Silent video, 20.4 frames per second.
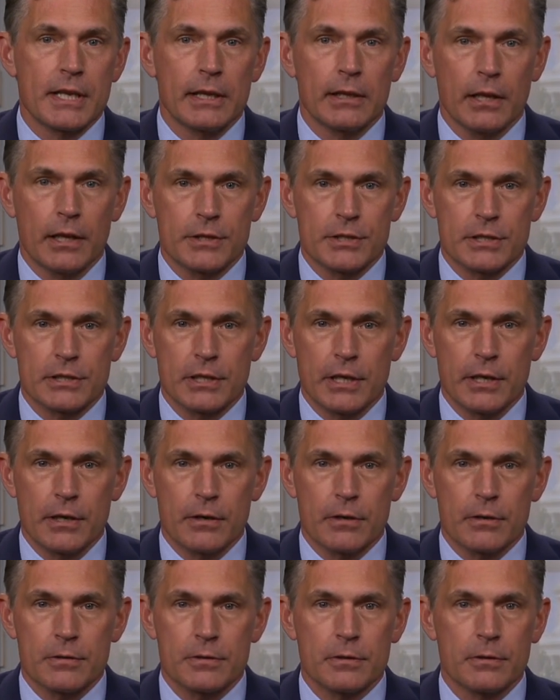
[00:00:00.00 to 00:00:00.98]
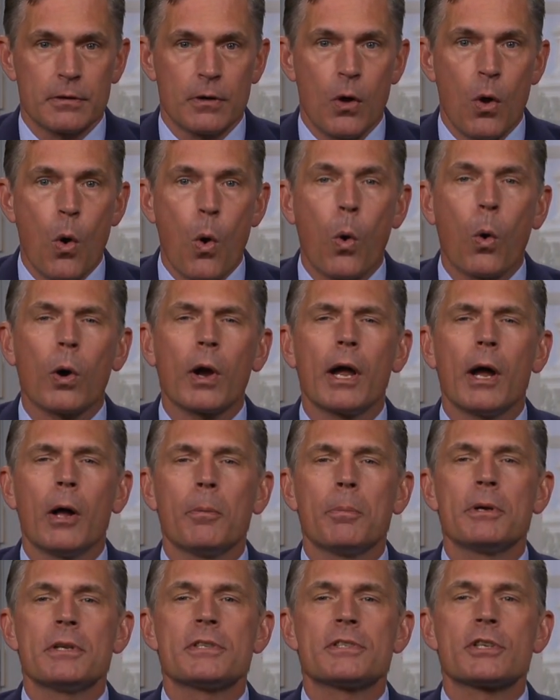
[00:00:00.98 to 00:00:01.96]
legislators, or
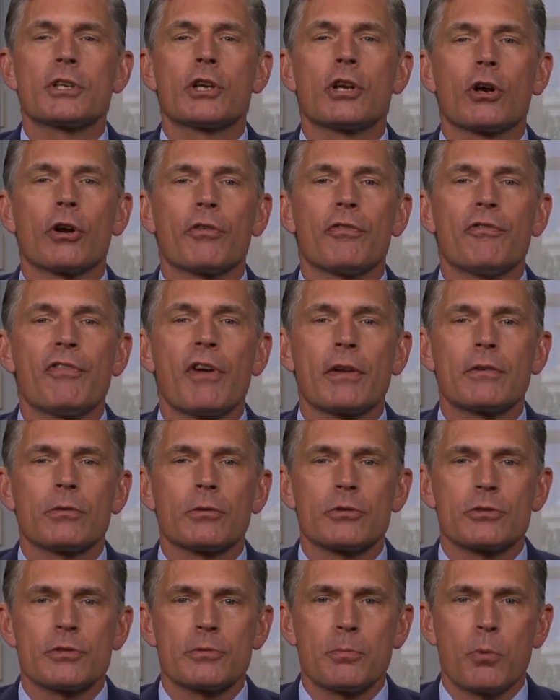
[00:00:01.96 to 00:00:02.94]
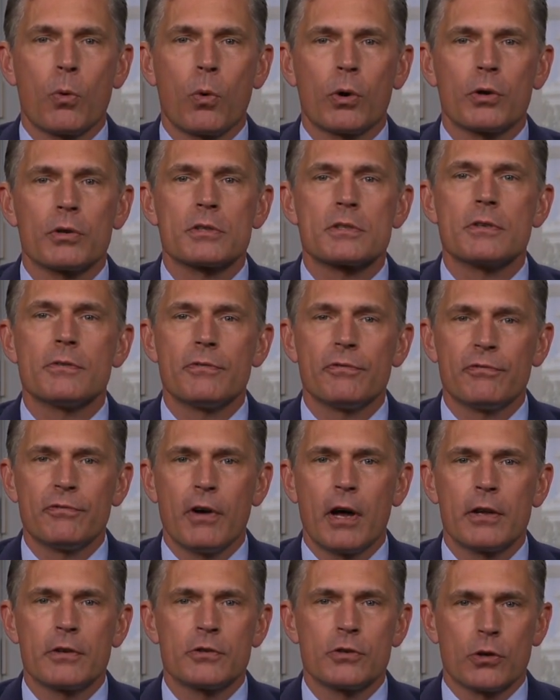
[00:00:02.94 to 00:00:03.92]
helping secure federal support to
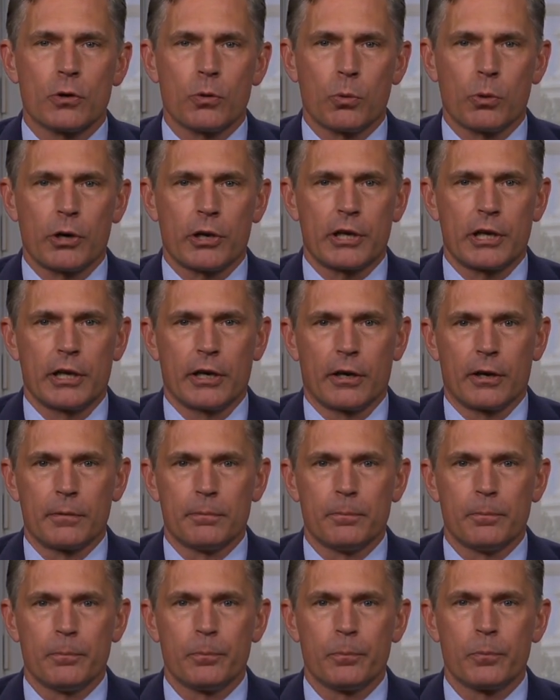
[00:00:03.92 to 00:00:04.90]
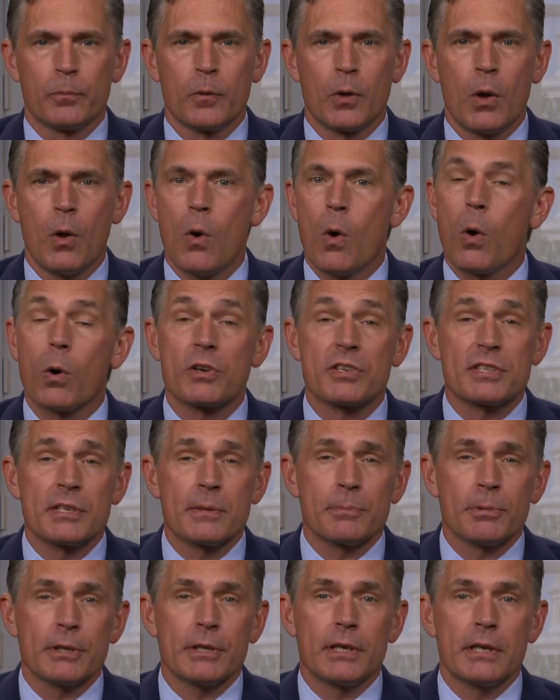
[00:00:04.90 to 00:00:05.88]
fund your work here, or
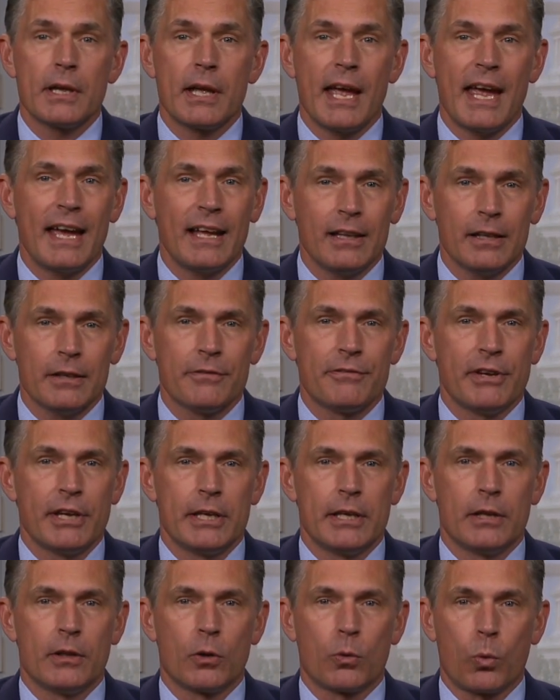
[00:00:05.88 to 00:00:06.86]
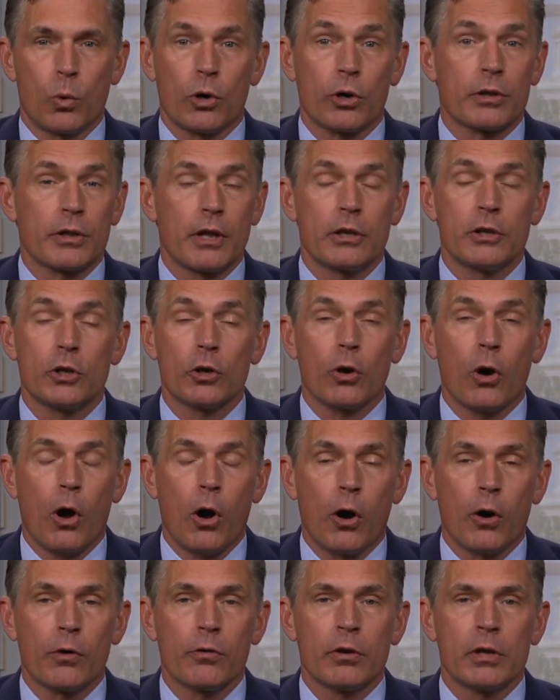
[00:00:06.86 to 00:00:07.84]
simply elevating the work that you're
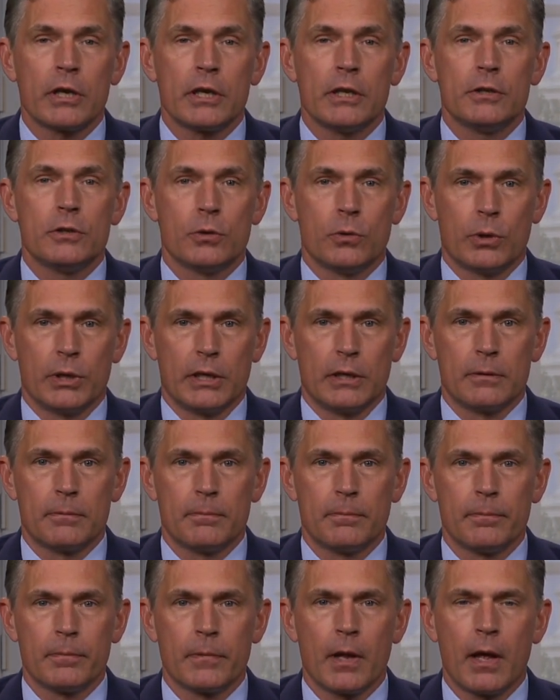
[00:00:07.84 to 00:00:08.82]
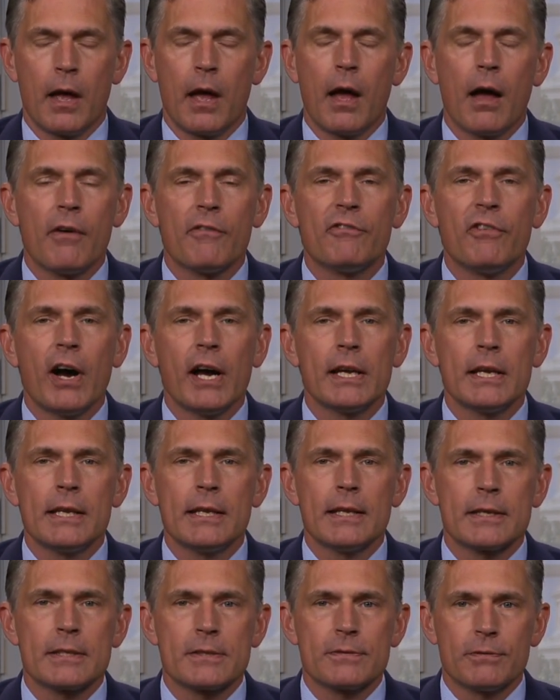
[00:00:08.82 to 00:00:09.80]
already doing. Fighting
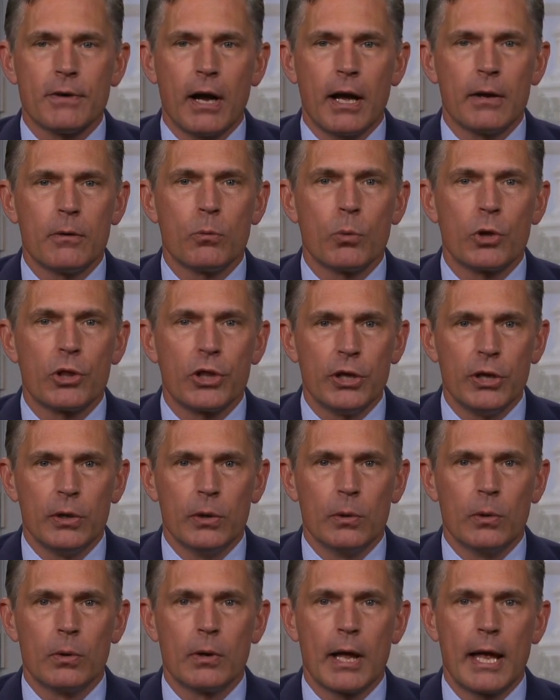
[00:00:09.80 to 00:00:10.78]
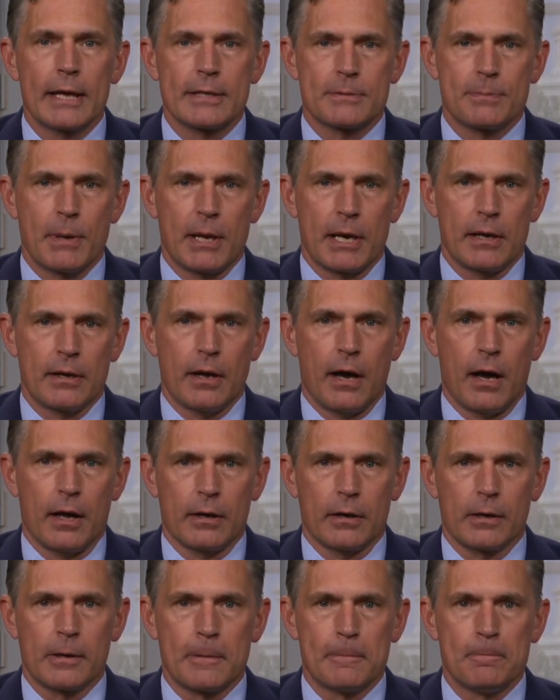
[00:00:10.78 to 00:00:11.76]
this fight with you has been an
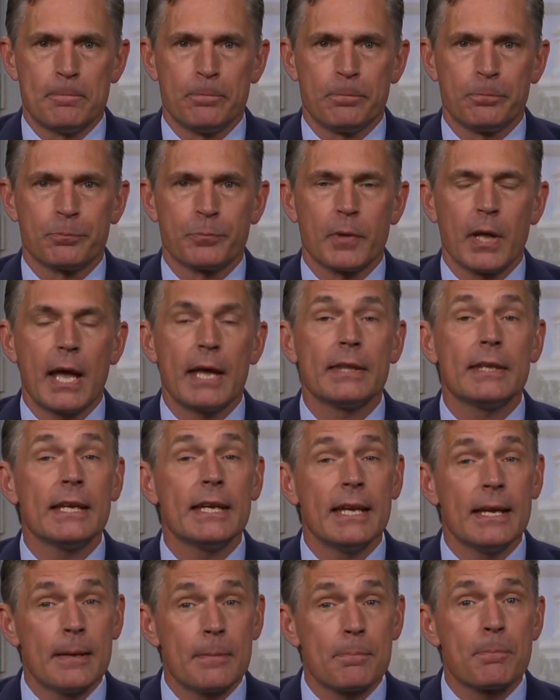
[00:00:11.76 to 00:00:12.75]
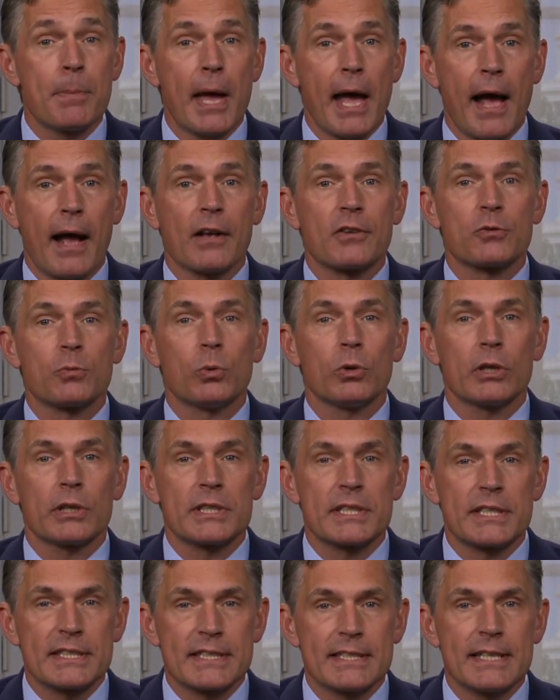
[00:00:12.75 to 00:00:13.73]
honor, and the impacts will
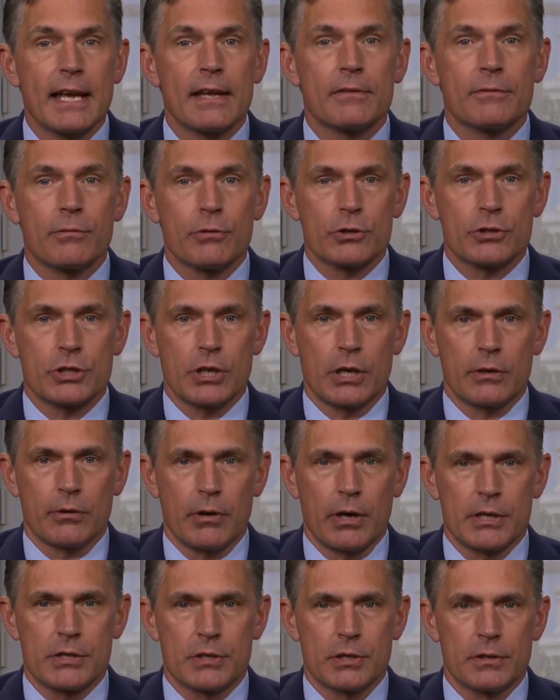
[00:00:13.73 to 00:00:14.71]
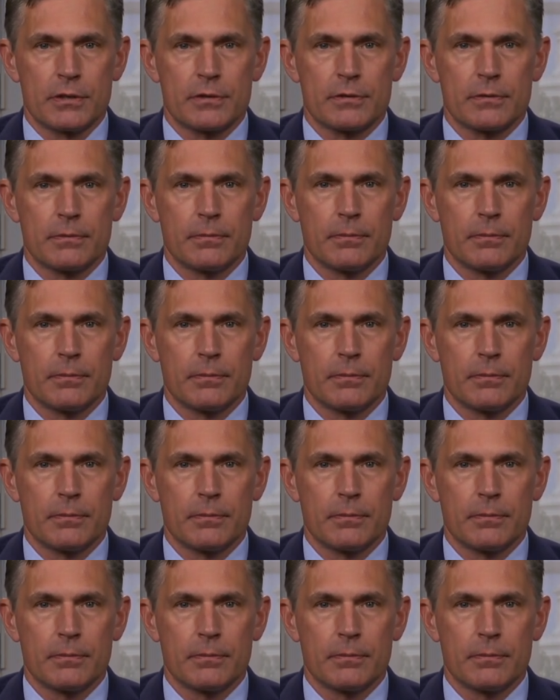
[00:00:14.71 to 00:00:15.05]
extend for generations.